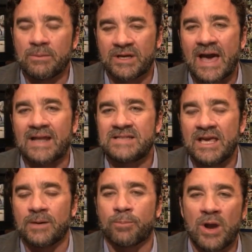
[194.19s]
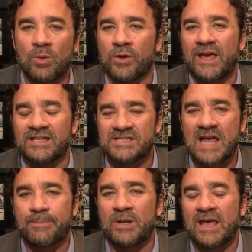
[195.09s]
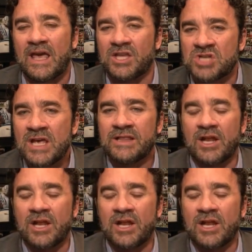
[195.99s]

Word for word: be able to kind of take a break where they can step and hinge.